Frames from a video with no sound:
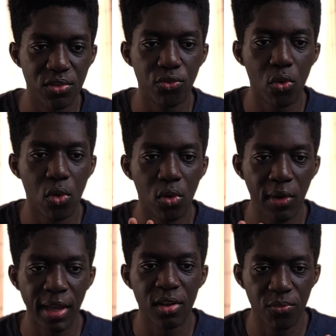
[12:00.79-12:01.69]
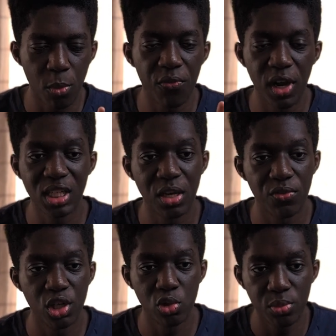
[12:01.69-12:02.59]
for like a more fleshed out
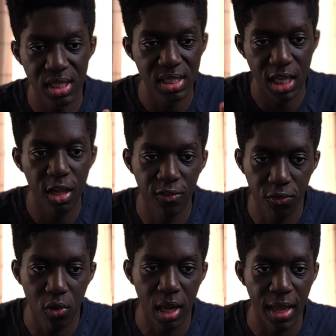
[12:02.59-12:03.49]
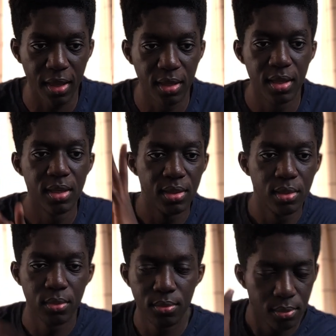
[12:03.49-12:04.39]
version will be saved for like
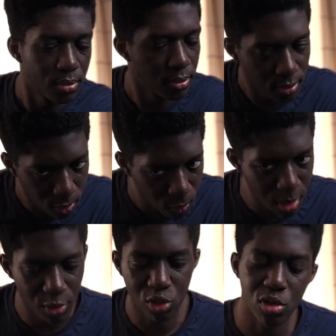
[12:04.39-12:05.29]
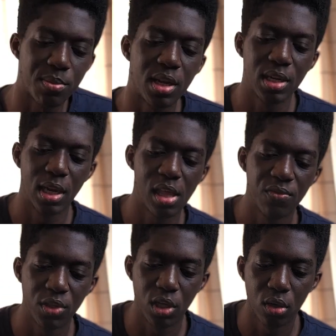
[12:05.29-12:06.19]
what I'm going to talk about in another
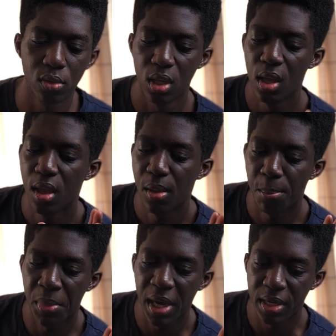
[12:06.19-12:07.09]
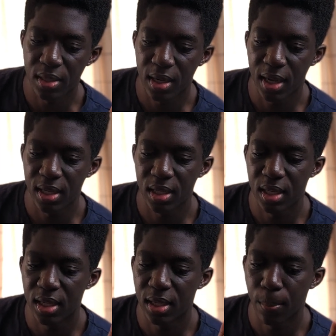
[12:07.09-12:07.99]
video. But
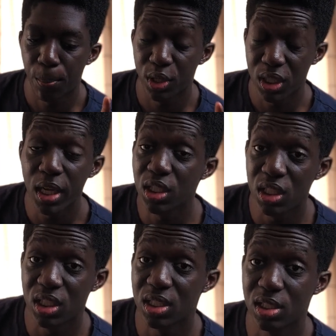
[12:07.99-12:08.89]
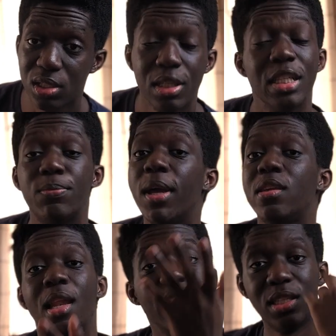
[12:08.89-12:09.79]
potentially just
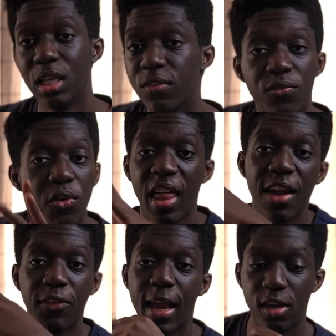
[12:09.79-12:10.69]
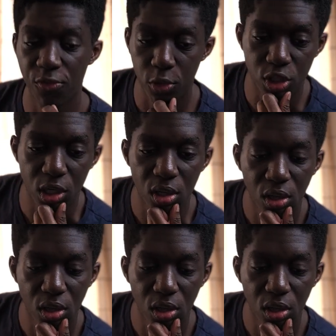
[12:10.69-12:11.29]
speculating, even for that kind of future.